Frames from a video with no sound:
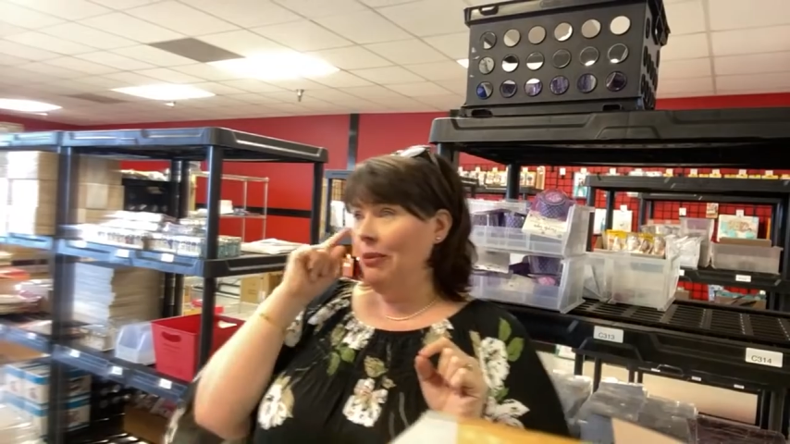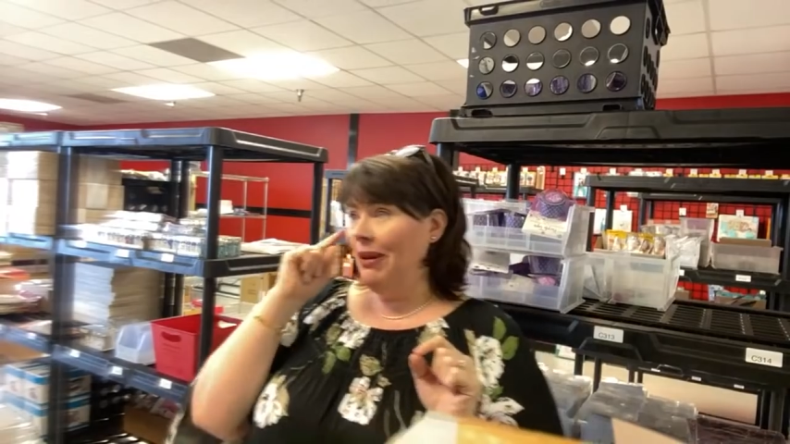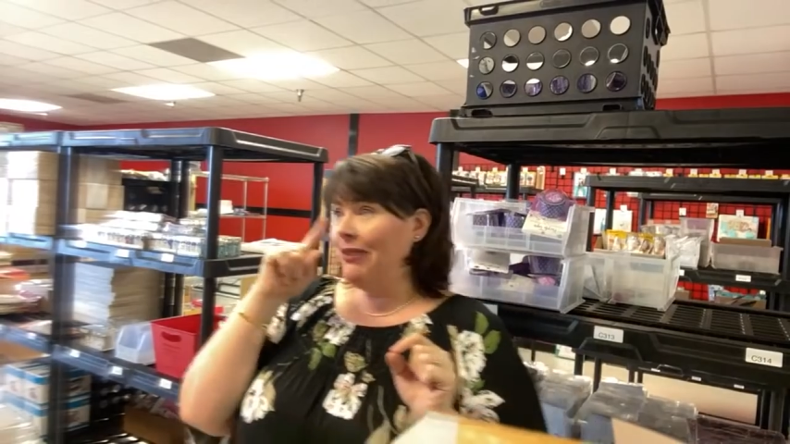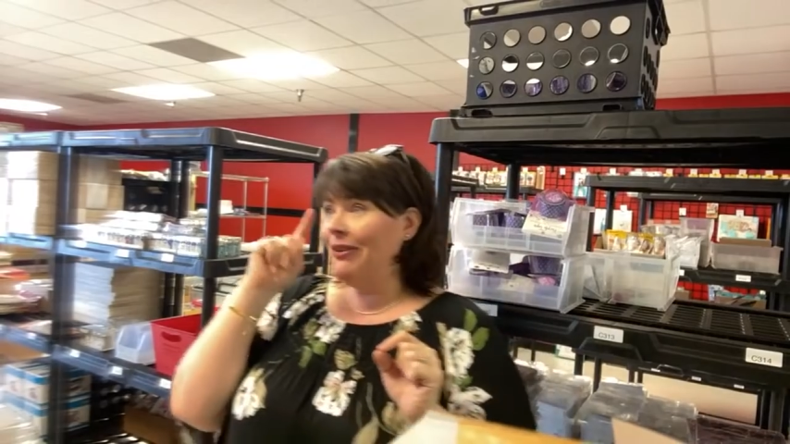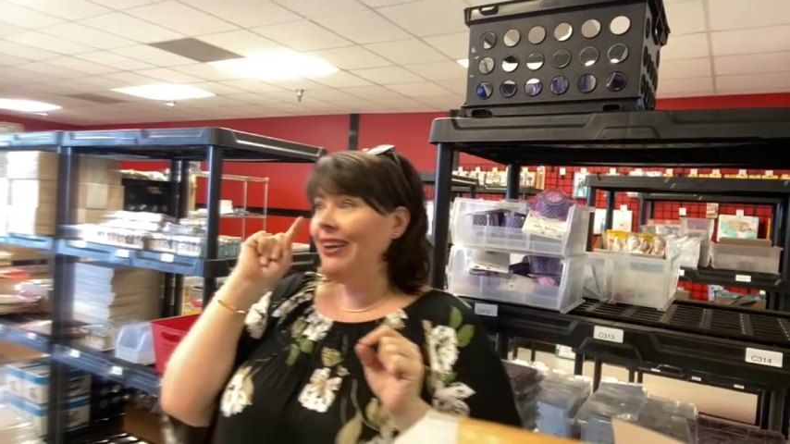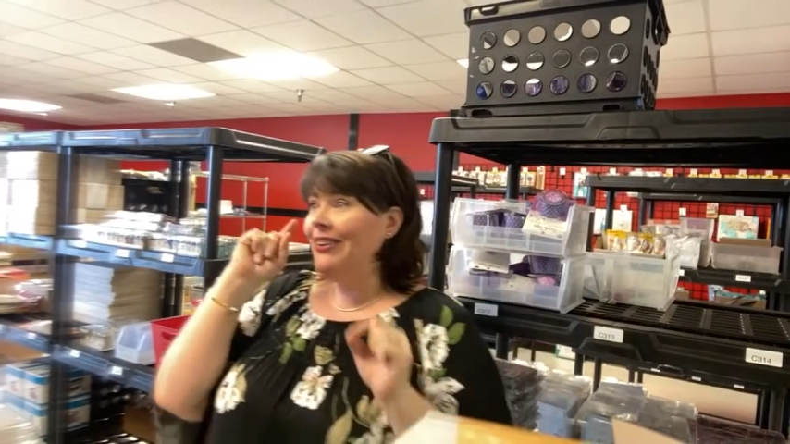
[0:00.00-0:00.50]

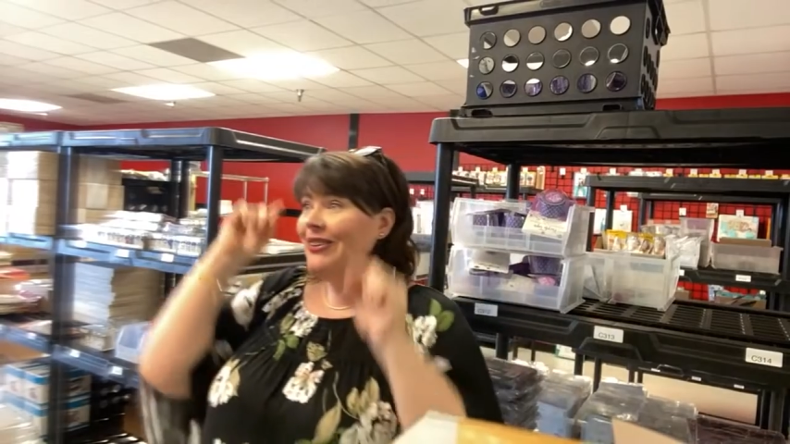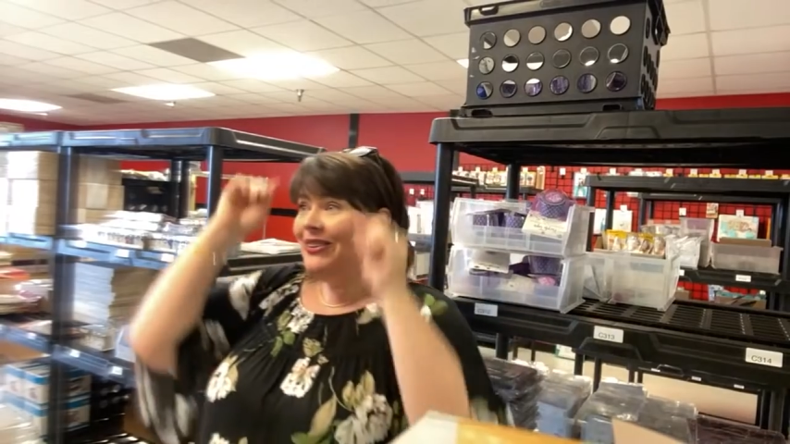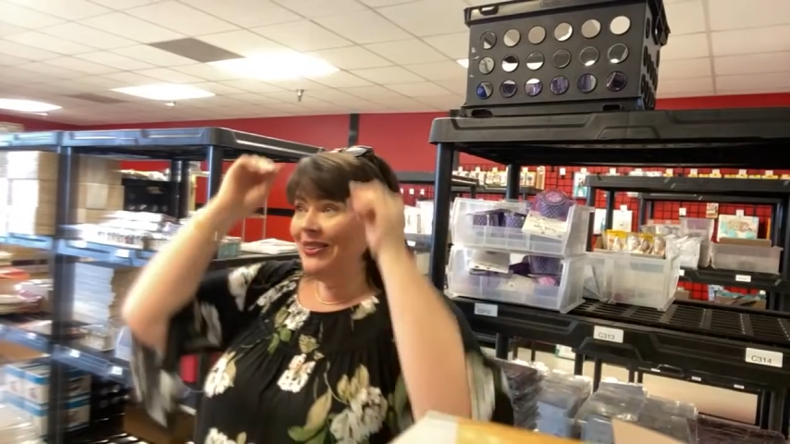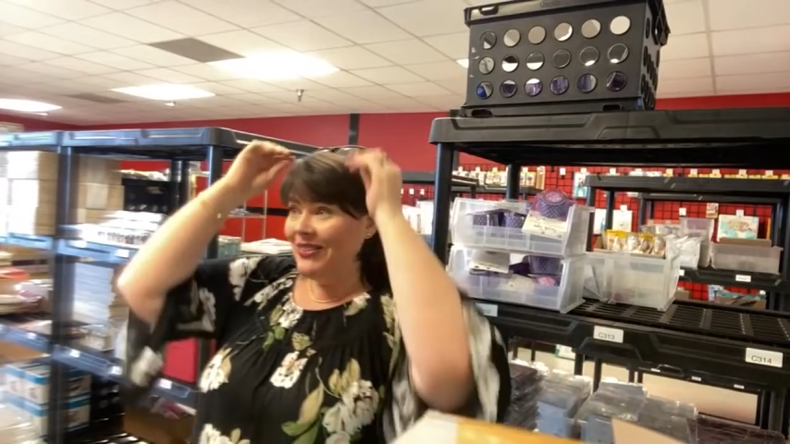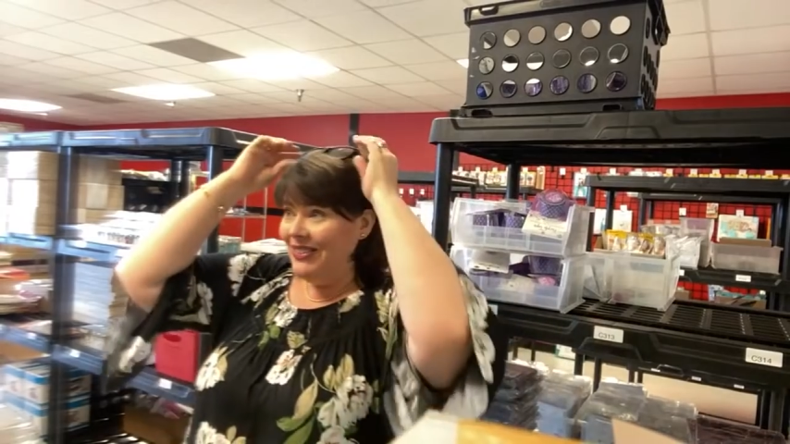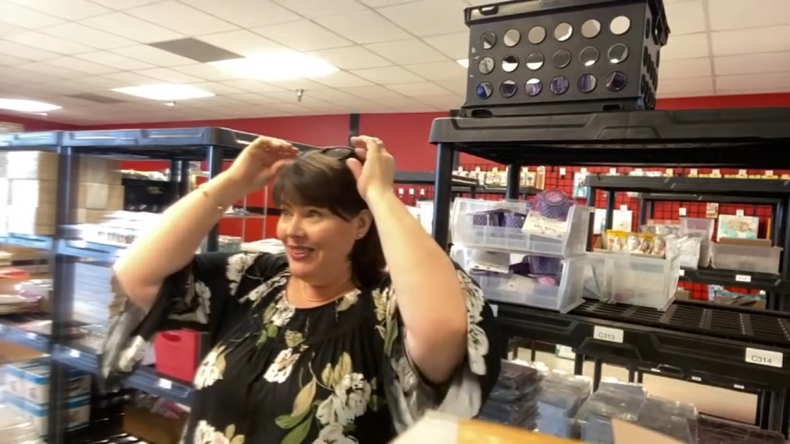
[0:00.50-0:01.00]
Y'all see too
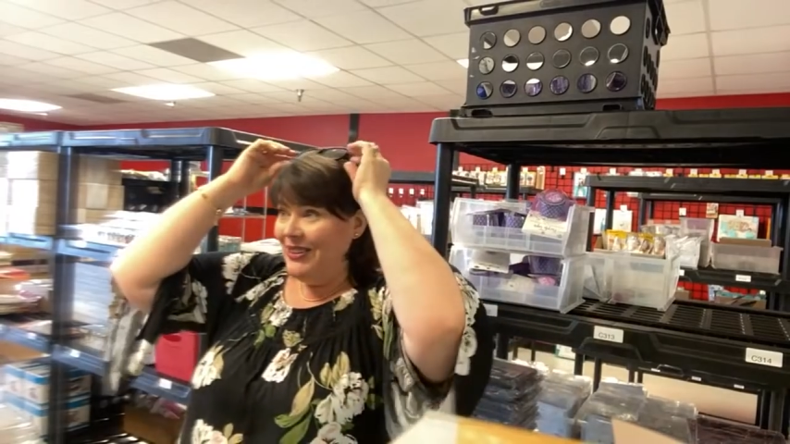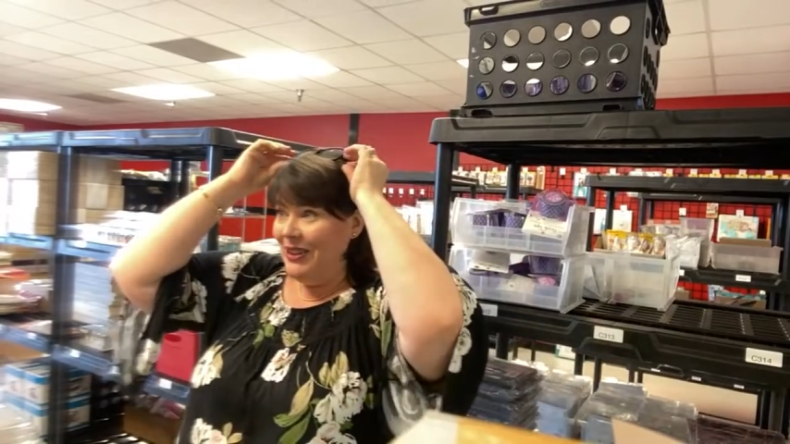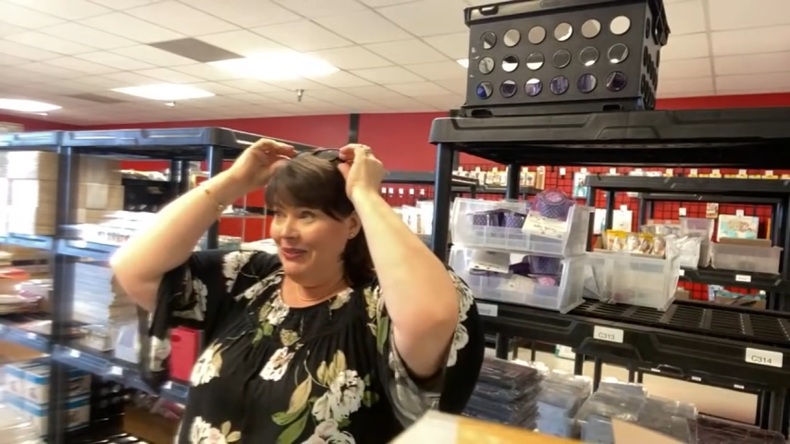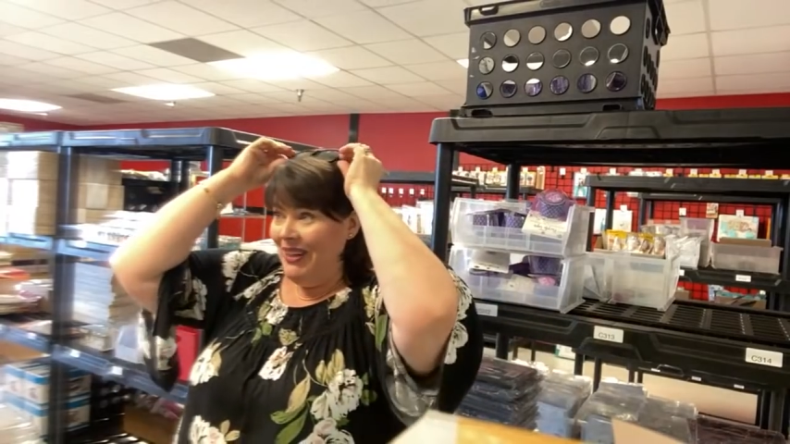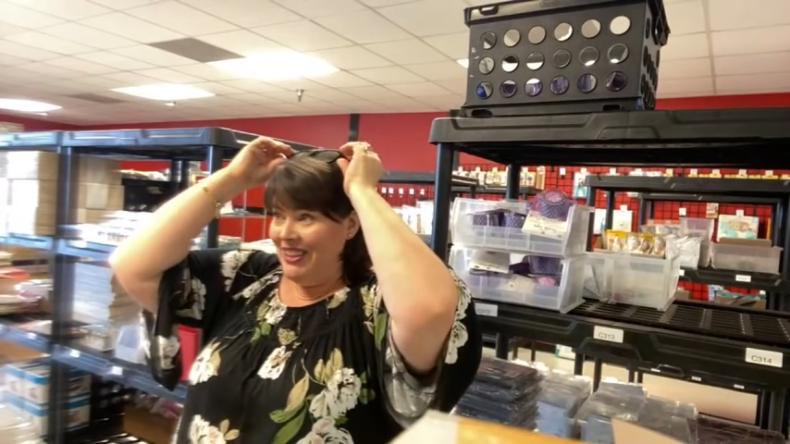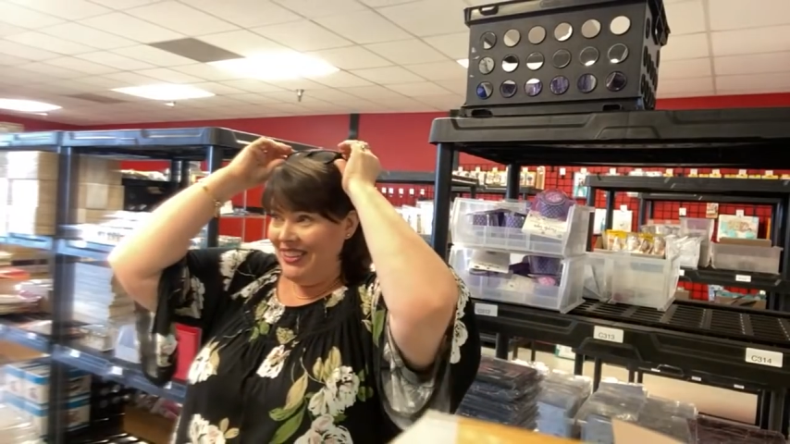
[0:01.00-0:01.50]
many
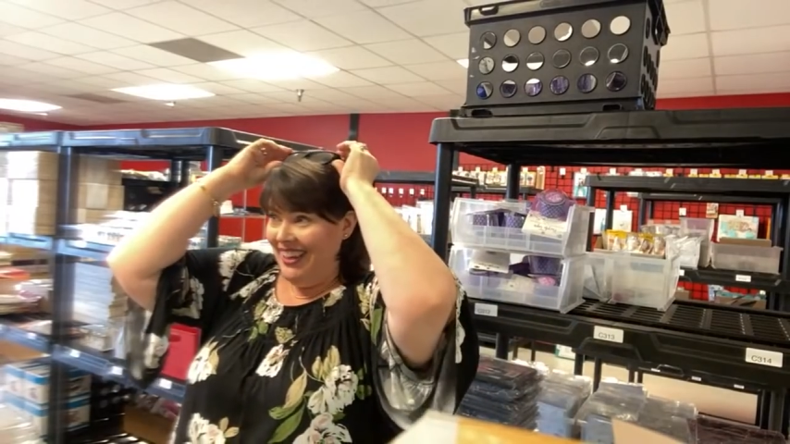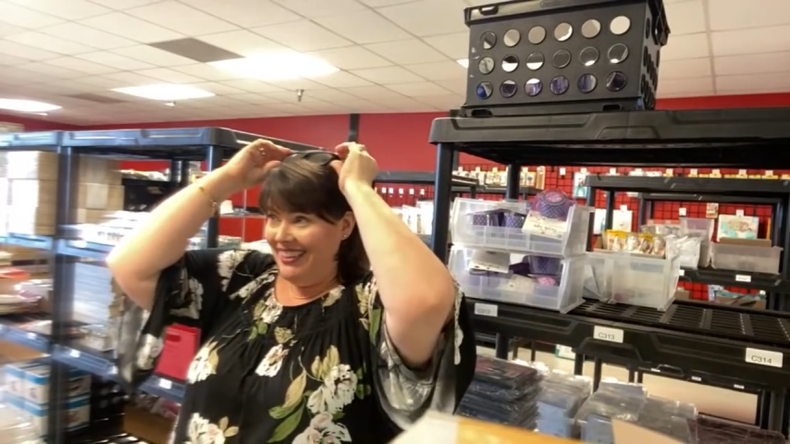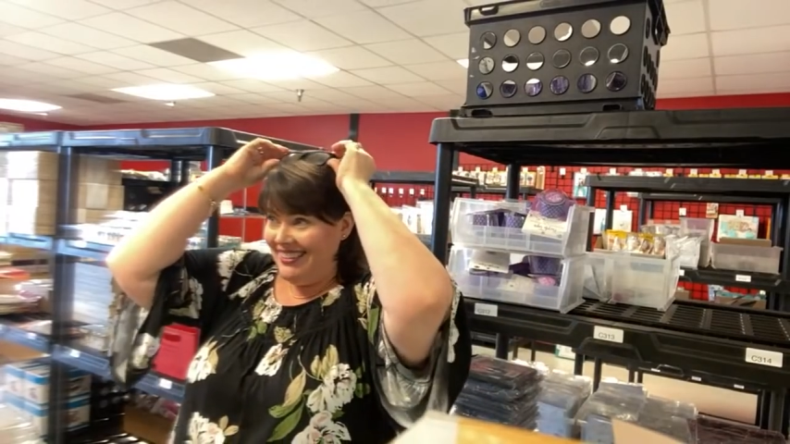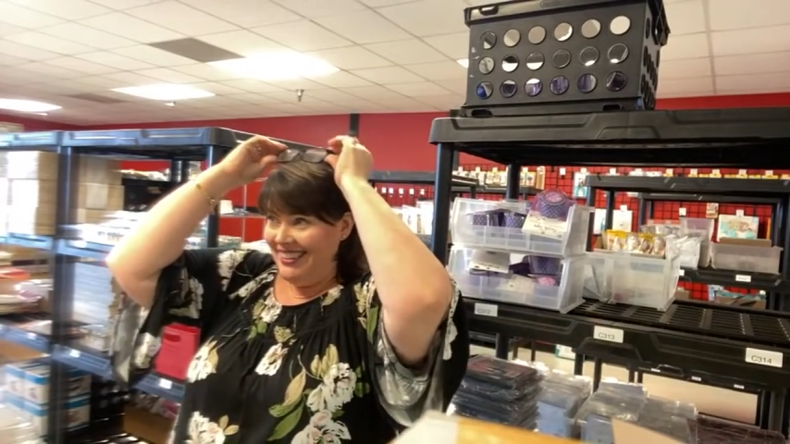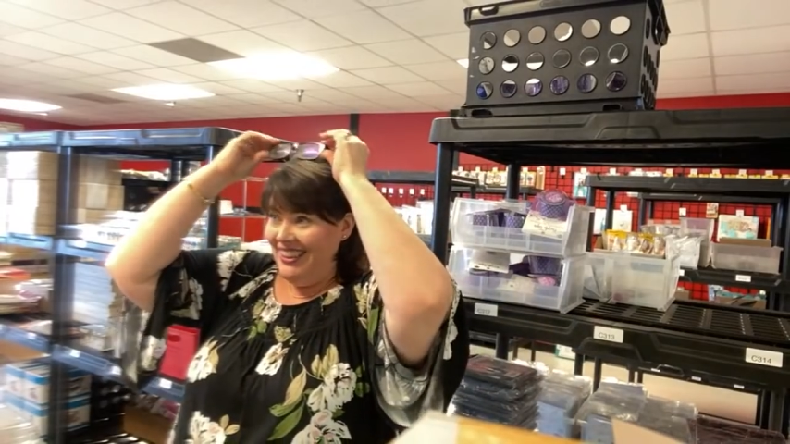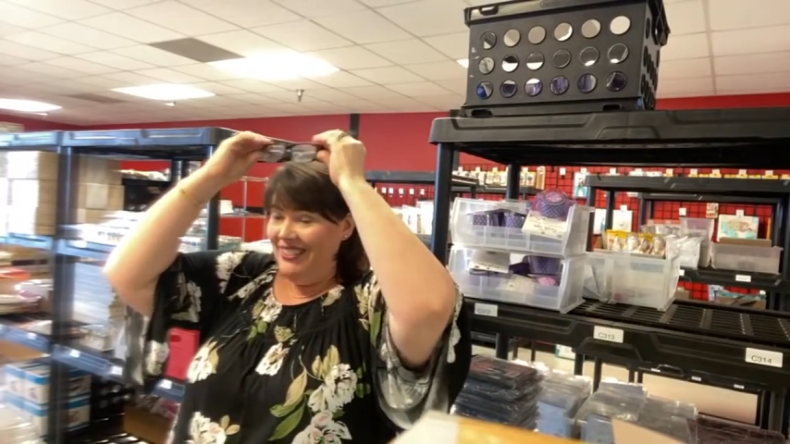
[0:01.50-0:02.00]
wrinkles, too
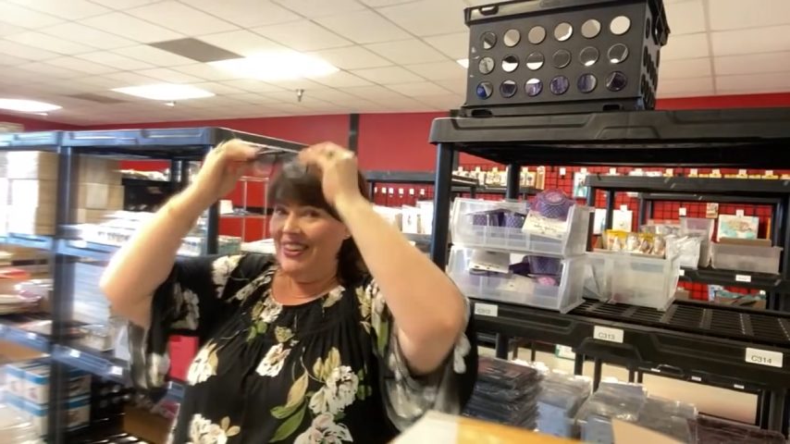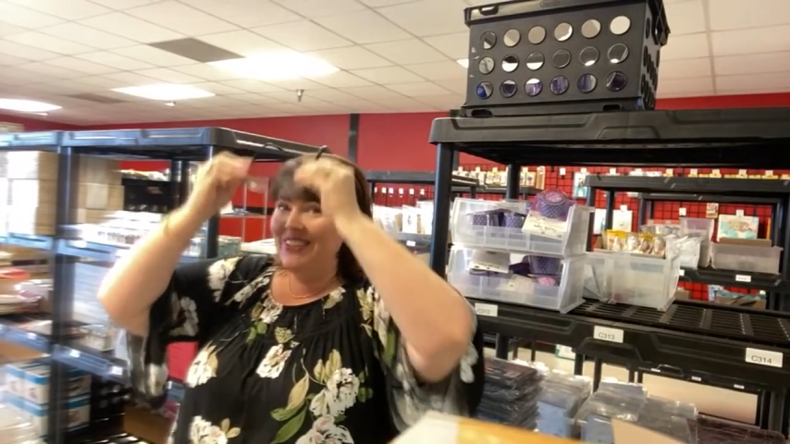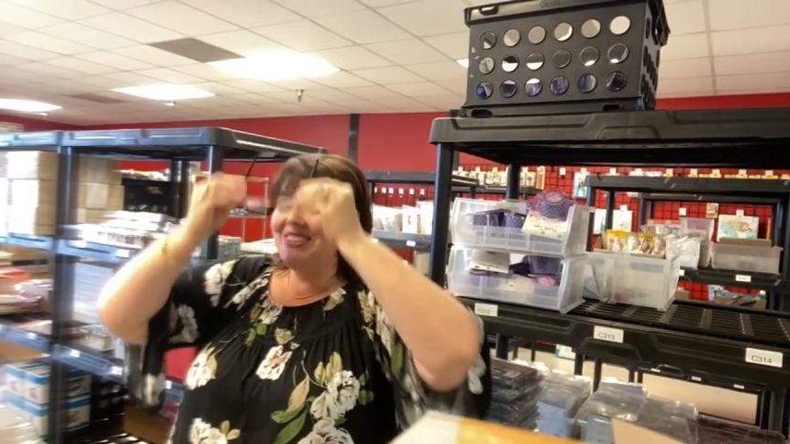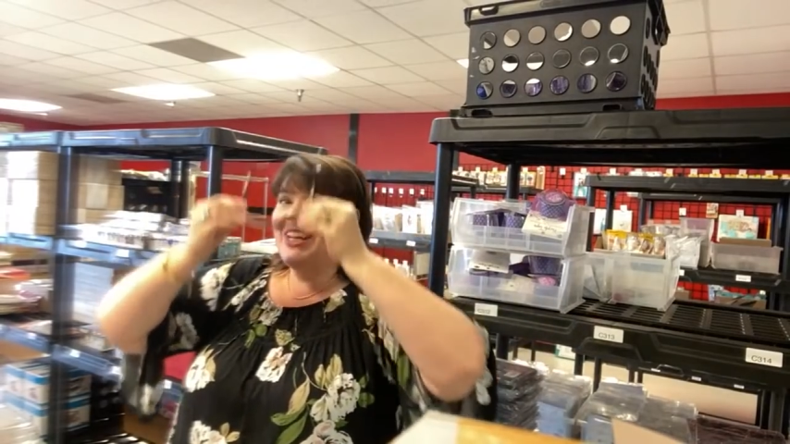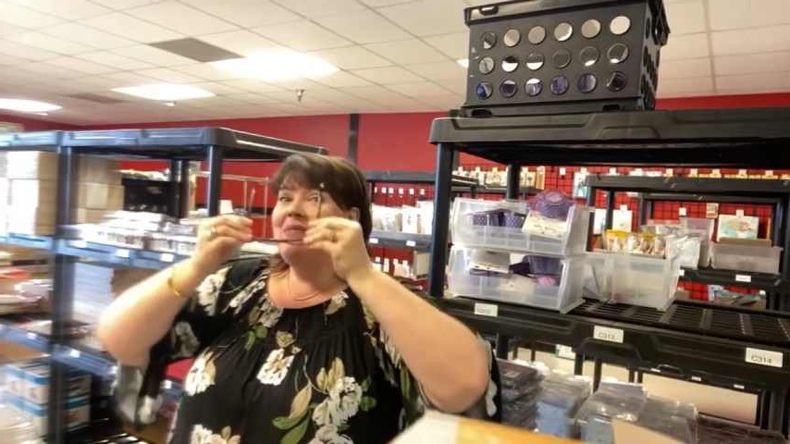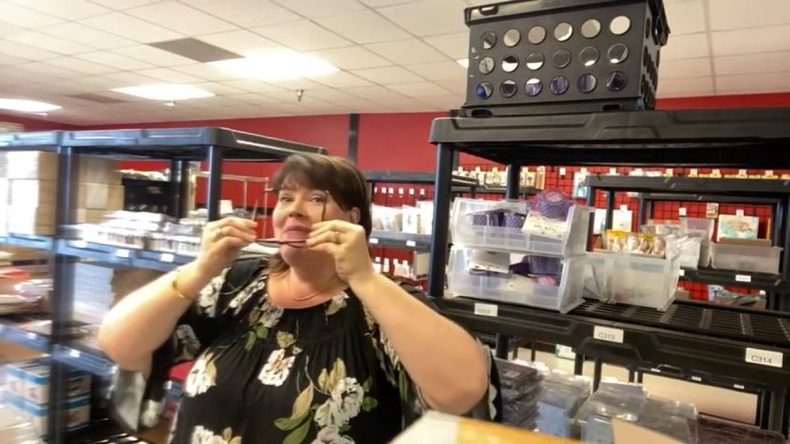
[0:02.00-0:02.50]
much of that stuff.